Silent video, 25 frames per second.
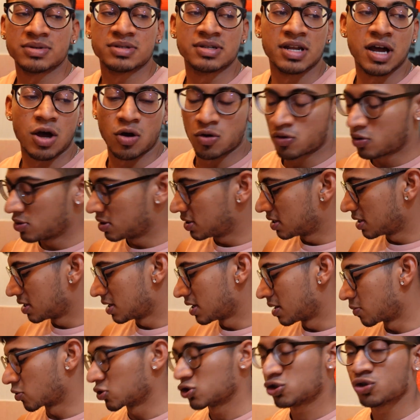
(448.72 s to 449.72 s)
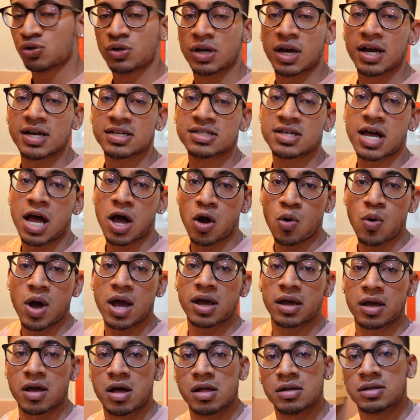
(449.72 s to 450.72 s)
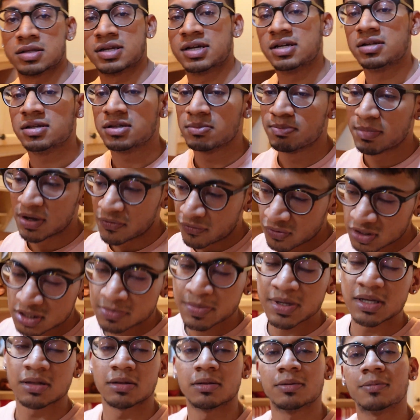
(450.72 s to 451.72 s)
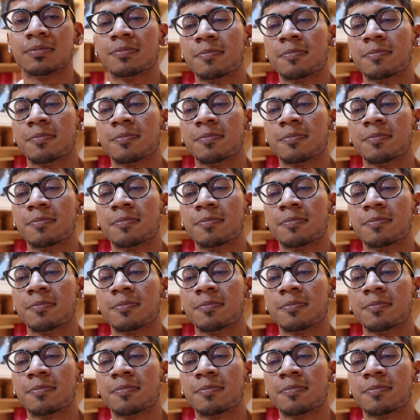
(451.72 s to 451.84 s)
now I'm gonna show you guys how I calculate my first meal.